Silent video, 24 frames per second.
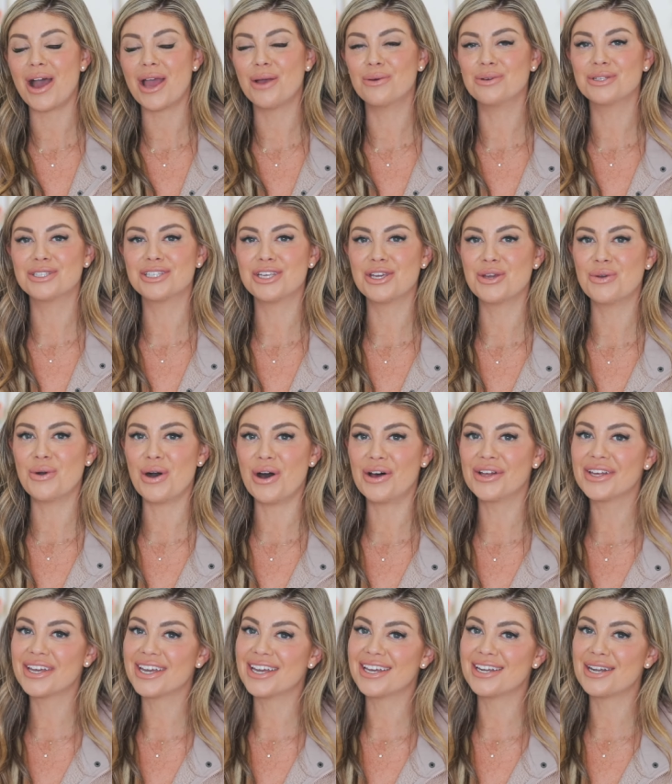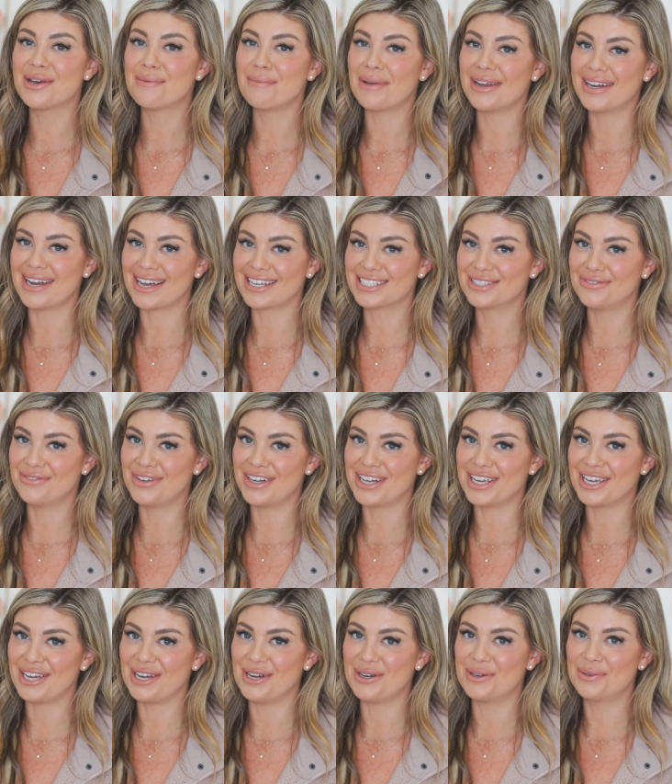I will see you all in my next
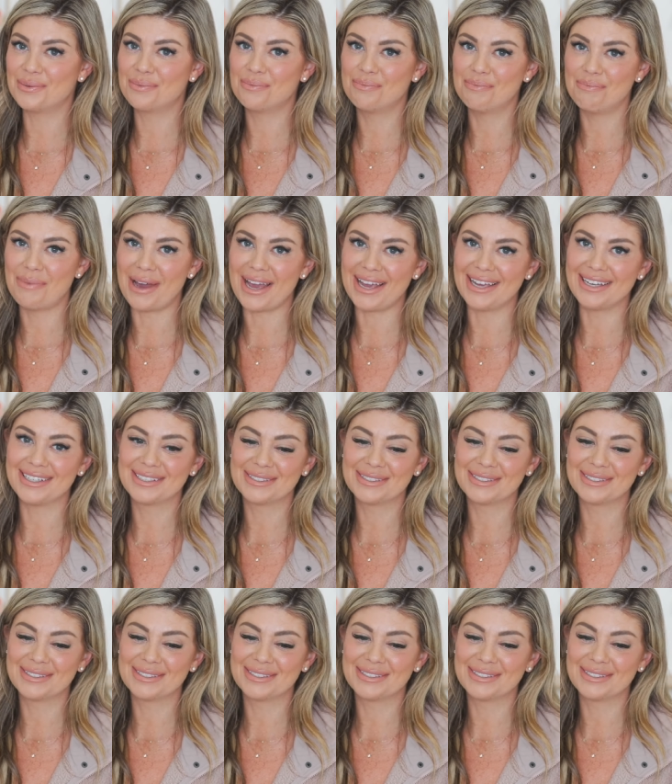video. Bye.